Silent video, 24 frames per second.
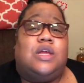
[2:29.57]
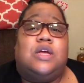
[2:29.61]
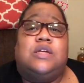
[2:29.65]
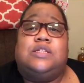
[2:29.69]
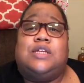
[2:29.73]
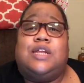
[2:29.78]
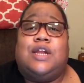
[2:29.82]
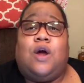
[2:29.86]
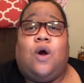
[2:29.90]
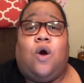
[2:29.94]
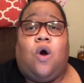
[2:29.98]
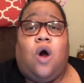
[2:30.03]

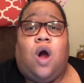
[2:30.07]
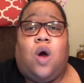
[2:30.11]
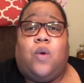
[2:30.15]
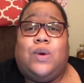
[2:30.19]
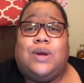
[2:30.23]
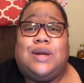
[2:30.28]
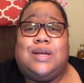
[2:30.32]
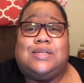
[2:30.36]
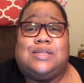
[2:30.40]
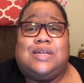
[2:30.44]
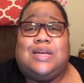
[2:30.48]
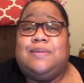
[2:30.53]
So they're all
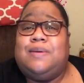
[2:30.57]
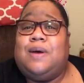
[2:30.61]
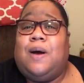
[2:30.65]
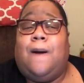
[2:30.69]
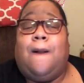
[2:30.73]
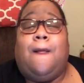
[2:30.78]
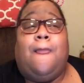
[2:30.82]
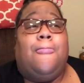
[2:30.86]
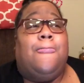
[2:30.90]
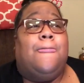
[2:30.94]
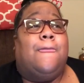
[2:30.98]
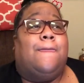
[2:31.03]
reading this
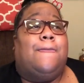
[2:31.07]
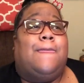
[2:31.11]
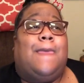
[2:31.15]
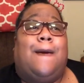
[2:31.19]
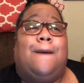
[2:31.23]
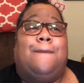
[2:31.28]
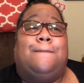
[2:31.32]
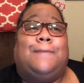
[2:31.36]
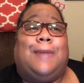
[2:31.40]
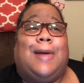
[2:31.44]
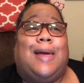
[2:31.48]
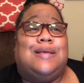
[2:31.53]
email
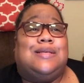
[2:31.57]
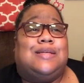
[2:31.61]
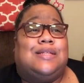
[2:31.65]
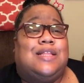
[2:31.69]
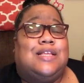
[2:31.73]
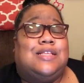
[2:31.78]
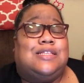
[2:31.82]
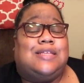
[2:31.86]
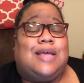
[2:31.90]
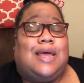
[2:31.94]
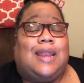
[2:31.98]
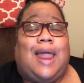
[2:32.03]
that
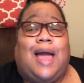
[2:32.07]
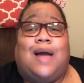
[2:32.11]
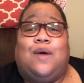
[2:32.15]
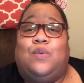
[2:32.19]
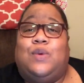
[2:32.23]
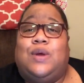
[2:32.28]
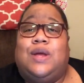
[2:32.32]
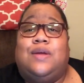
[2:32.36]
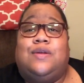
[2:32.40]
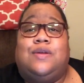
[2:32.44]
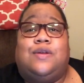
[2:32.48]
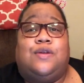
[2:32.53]
basically said like
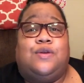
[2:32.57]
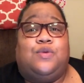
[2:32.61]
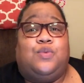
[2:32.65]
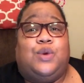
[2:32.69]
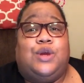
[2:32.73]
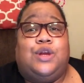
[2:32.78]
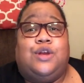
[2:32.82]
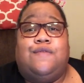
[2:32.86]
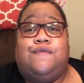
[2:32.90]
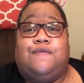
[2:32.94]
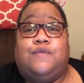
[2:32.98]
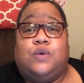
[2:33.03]
we
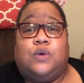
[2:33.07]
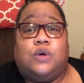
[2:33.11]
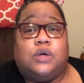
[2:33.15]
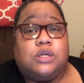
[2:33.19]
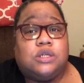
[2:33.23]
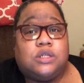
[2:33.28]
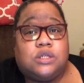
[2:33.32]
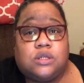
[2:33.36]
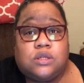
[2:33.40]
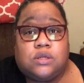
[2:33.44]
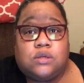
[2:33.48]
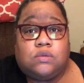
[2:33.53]
we
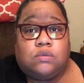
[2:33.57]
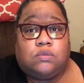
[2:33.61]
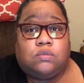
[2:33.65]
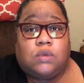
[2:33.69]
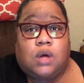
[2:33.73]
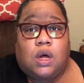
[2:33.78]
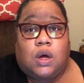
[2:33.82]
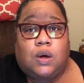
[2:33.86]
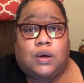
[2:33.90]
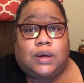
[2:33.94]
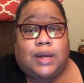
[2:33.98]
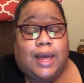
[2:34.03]
divorced
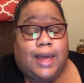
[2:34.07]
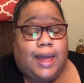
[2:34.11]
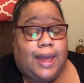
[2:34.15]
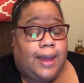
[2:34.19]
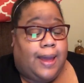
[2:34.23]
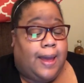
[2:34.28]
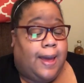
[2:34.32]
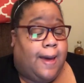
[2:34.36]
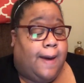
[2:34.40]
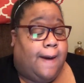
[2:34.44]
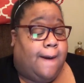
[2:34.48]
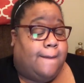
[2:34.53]
okay